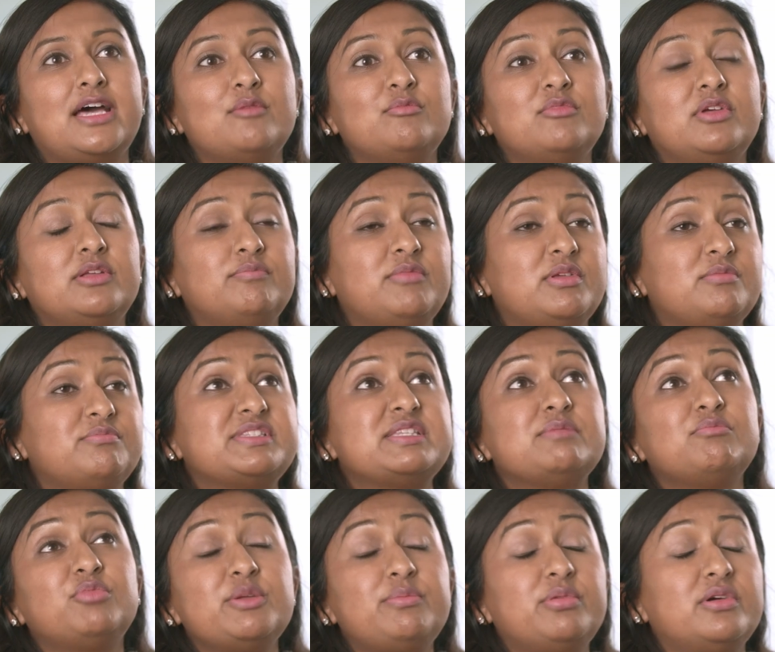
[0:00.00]
um,
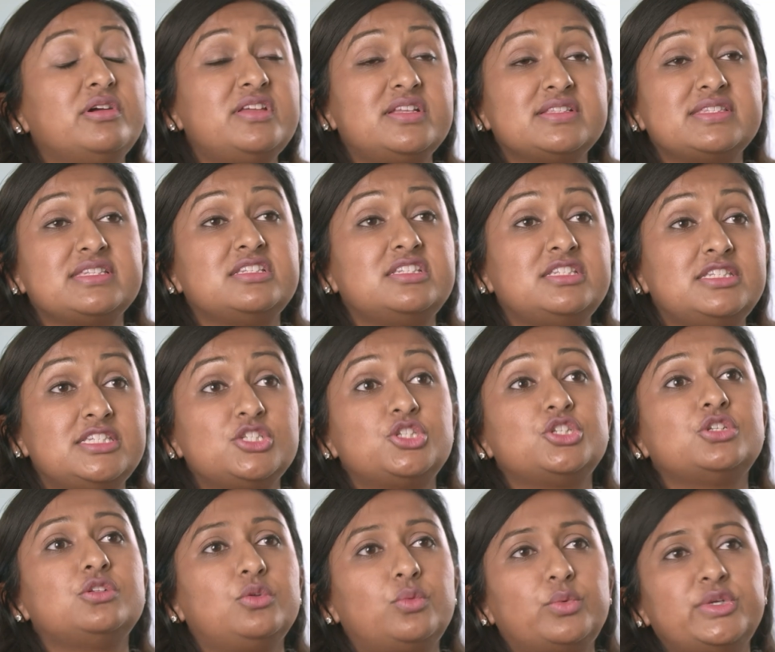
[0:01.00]
simply put, it's a
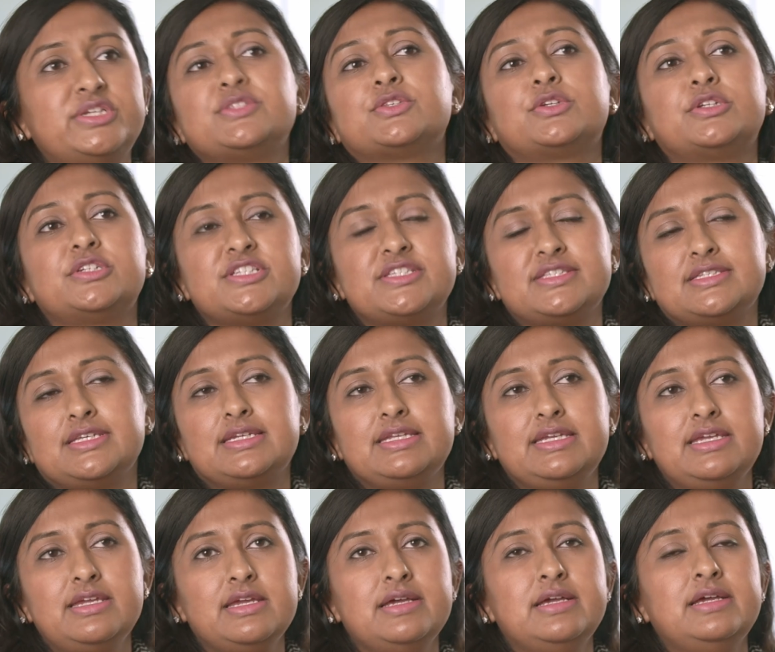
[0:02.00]
digital research
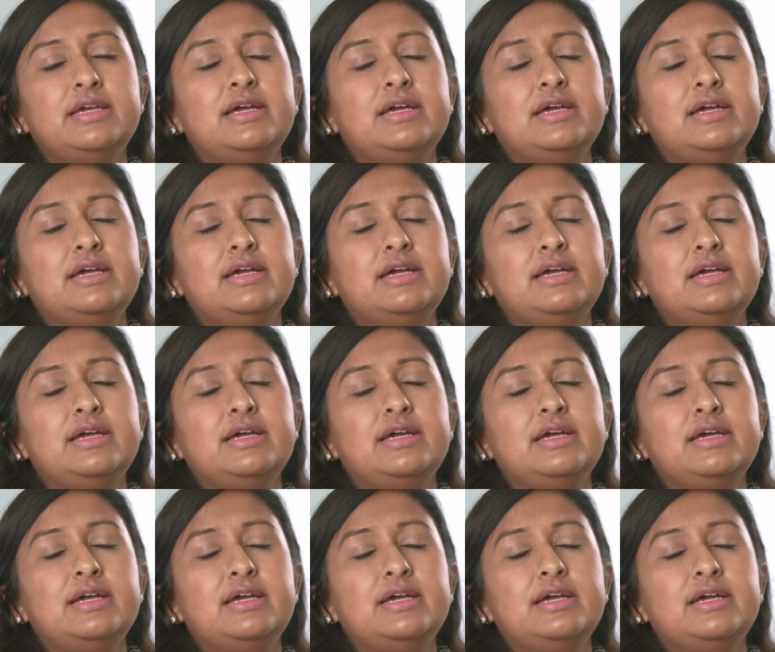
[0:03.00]
study.